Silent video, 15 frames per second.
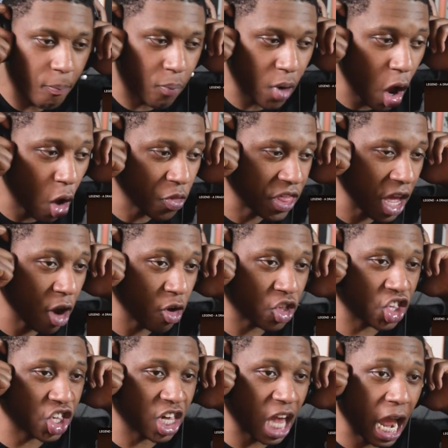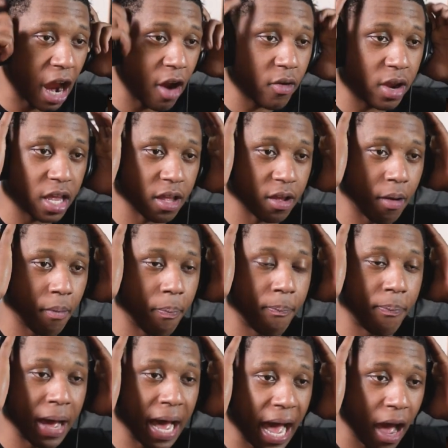Bro, they're sharing
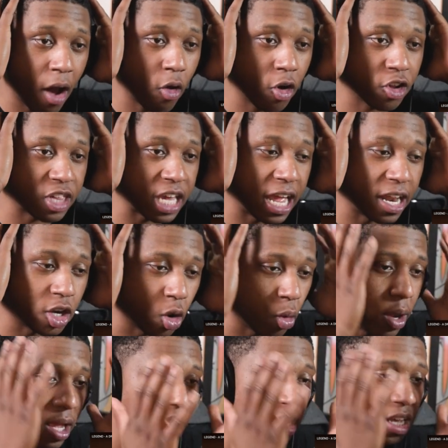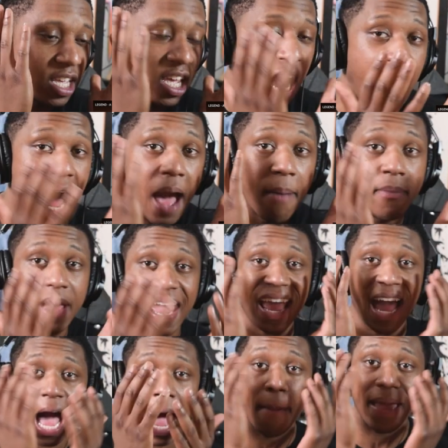powers and doing the
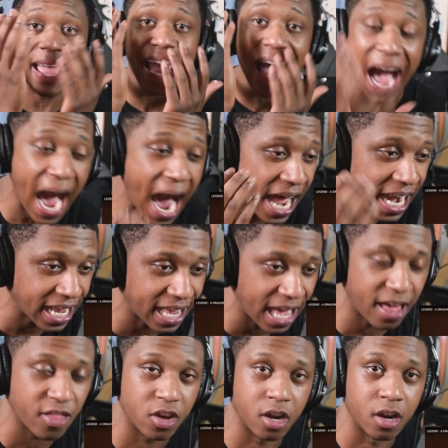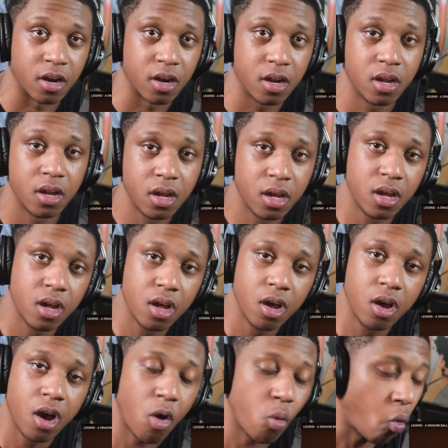Kamehameha together.
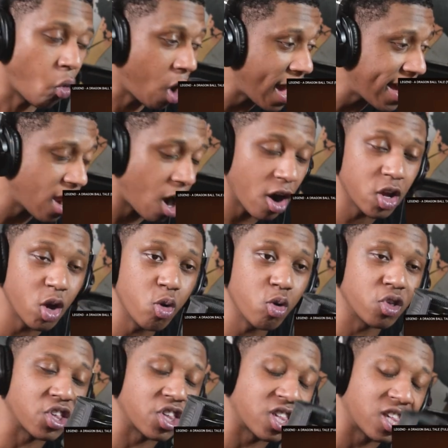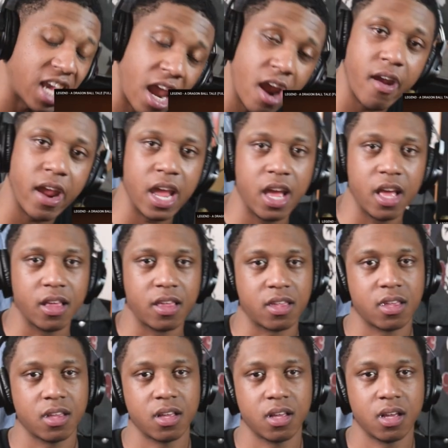What? Are you
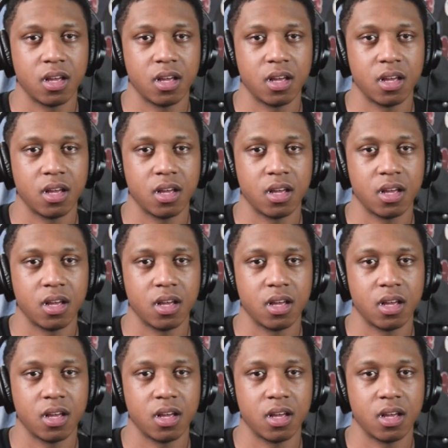serious?